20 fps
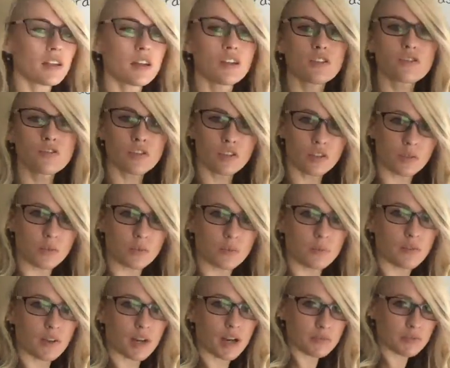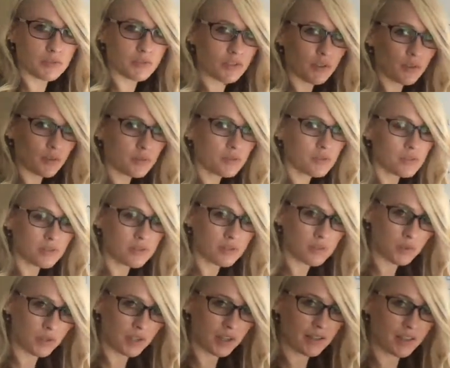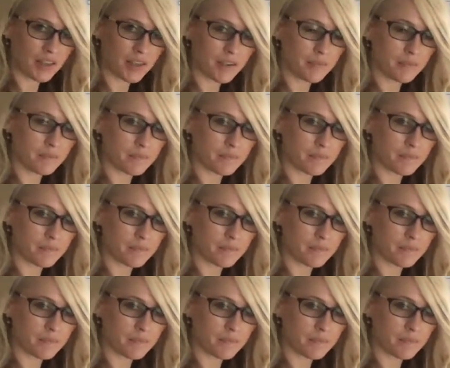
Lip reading: so homophones, what are they?